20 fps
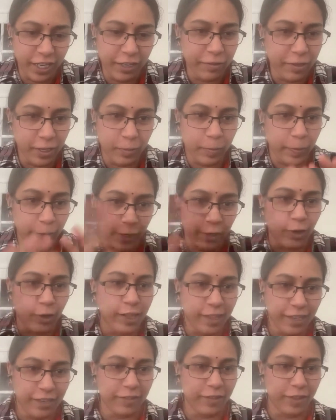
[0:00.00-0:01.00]
despite all
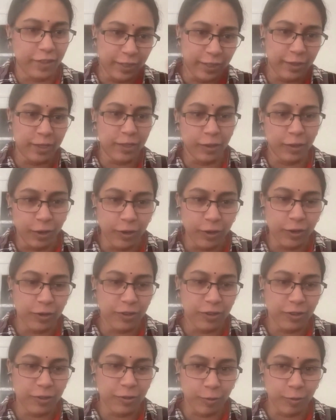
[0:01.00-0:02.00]
these things,
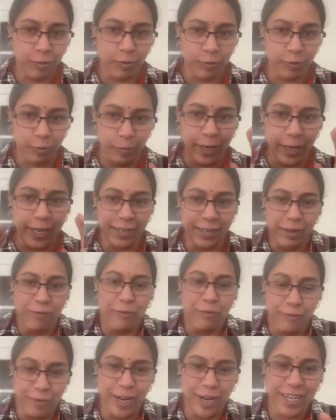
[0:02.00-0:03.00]
to make it
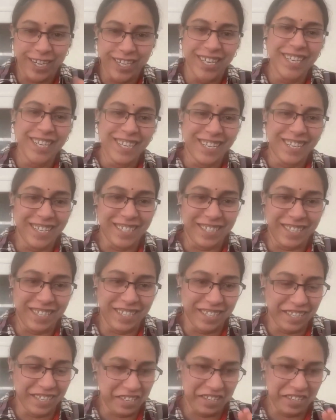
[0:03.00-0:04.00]
work is
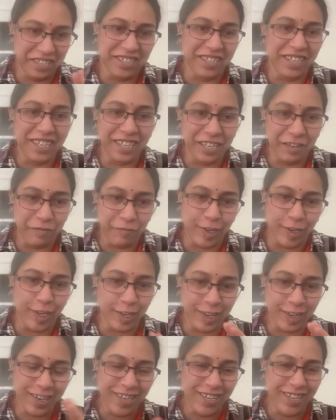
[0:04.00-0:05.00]
really difficult.